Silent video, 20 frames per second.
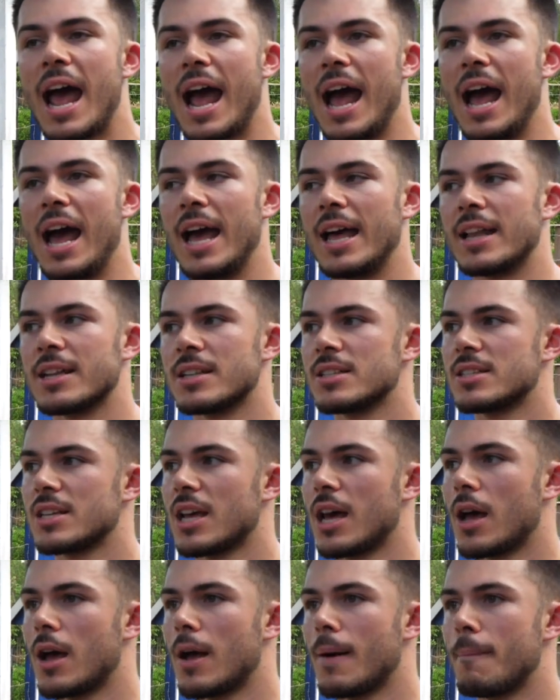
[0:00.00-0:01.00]
and
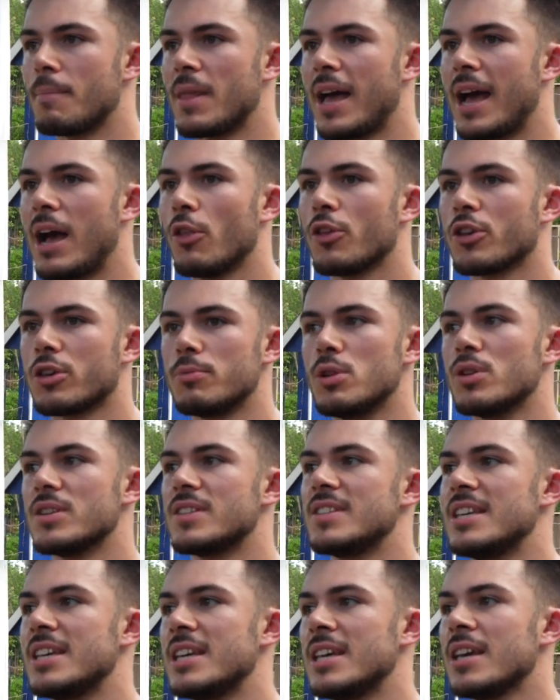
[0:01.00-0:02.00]
how the
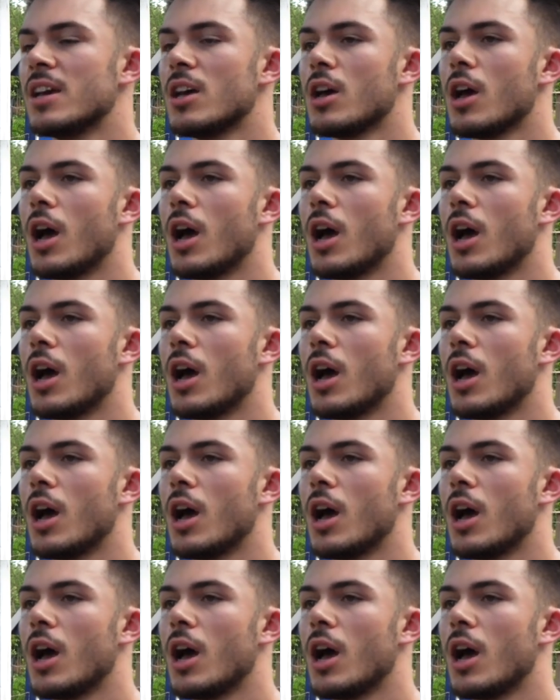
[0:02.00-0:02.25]
community